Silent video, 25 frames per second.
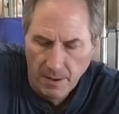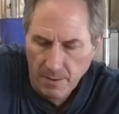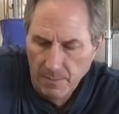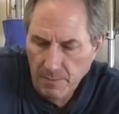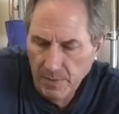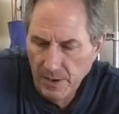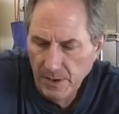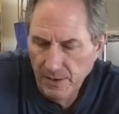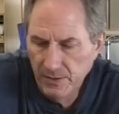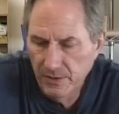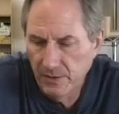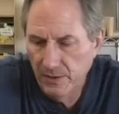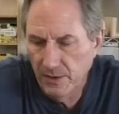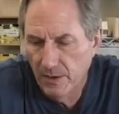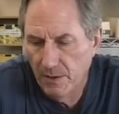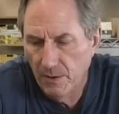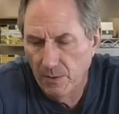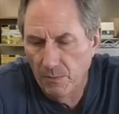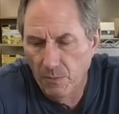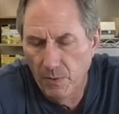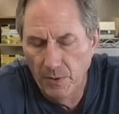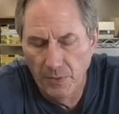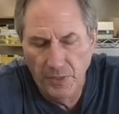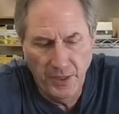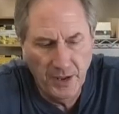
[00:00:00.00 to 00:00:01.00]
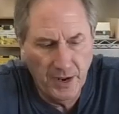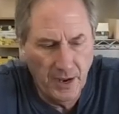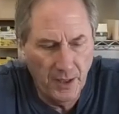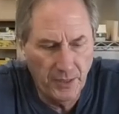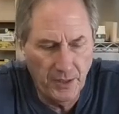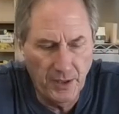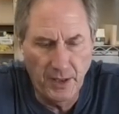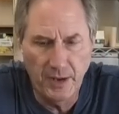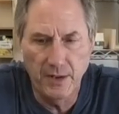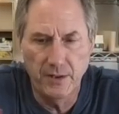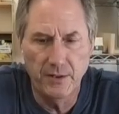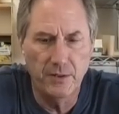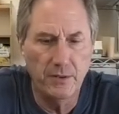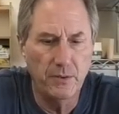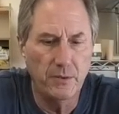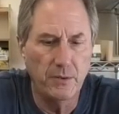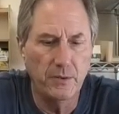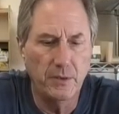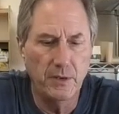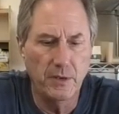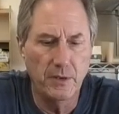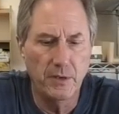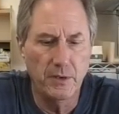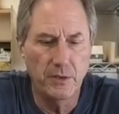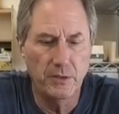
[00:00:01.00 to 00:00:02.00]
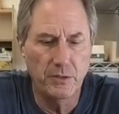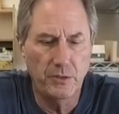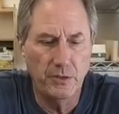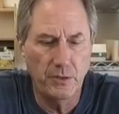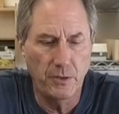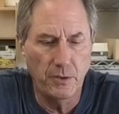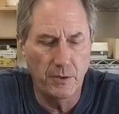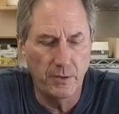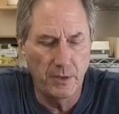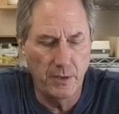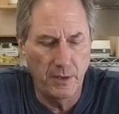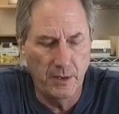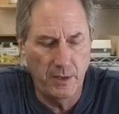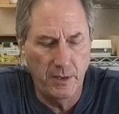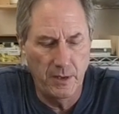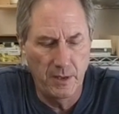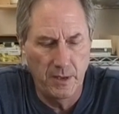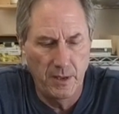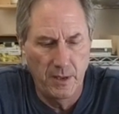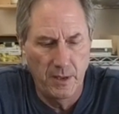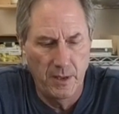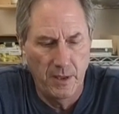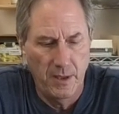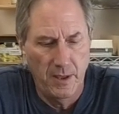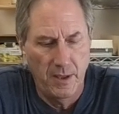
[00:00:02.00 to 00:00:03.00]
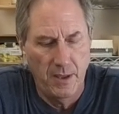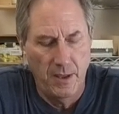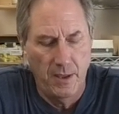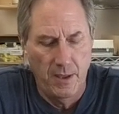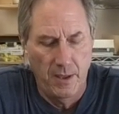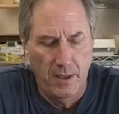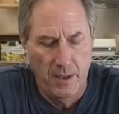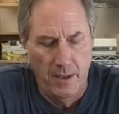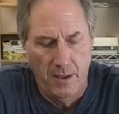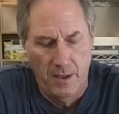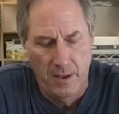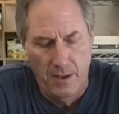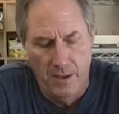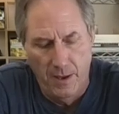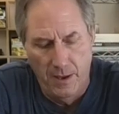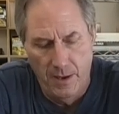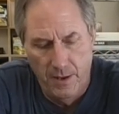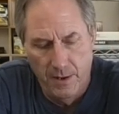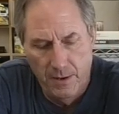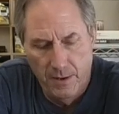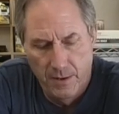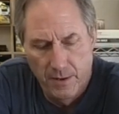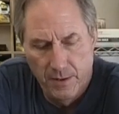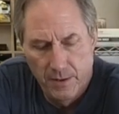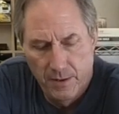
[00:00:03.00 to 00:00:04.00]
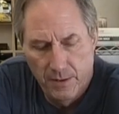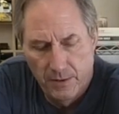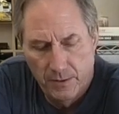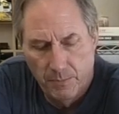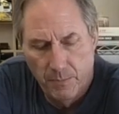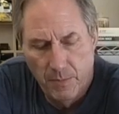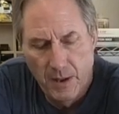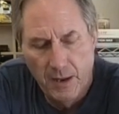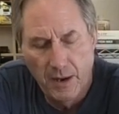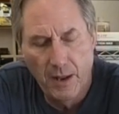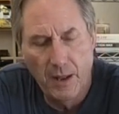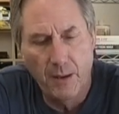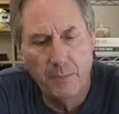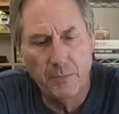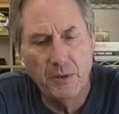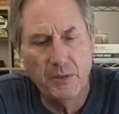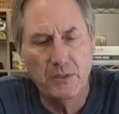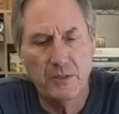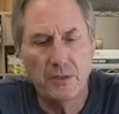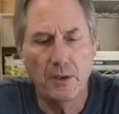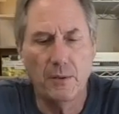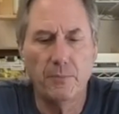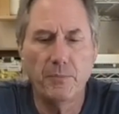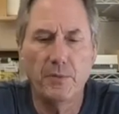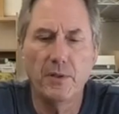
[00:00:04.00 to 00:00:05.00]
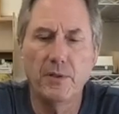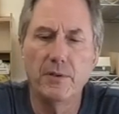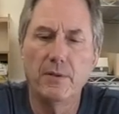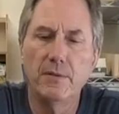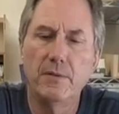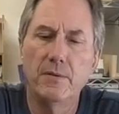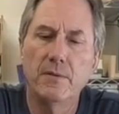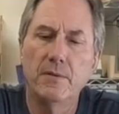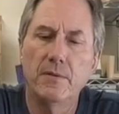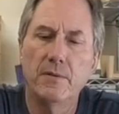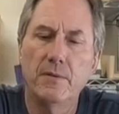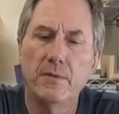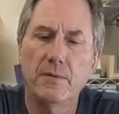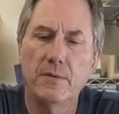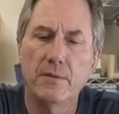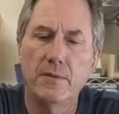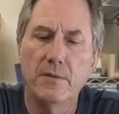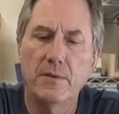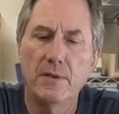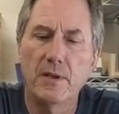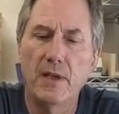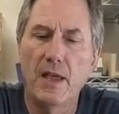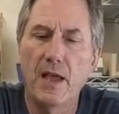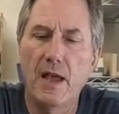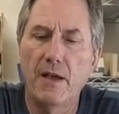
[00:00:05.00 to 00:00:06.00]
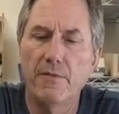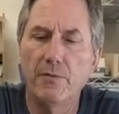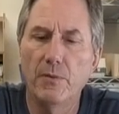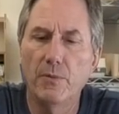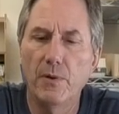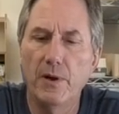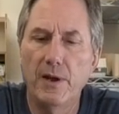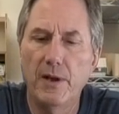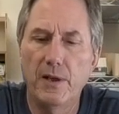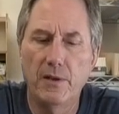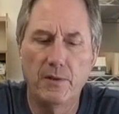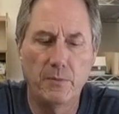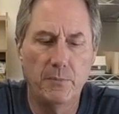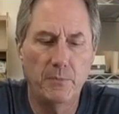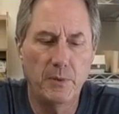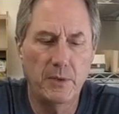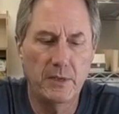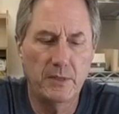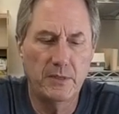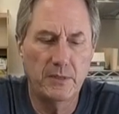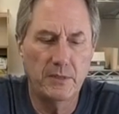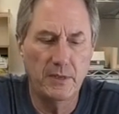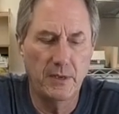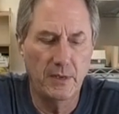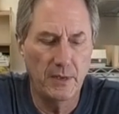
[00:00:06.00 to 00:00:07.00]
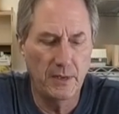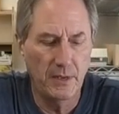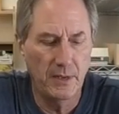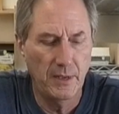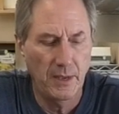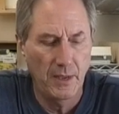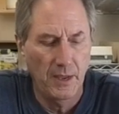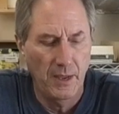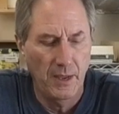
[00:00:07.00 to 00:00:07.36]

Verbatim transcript: But uh, one thing I thought I'd do here is show you, and this may not be something you have around, but uh,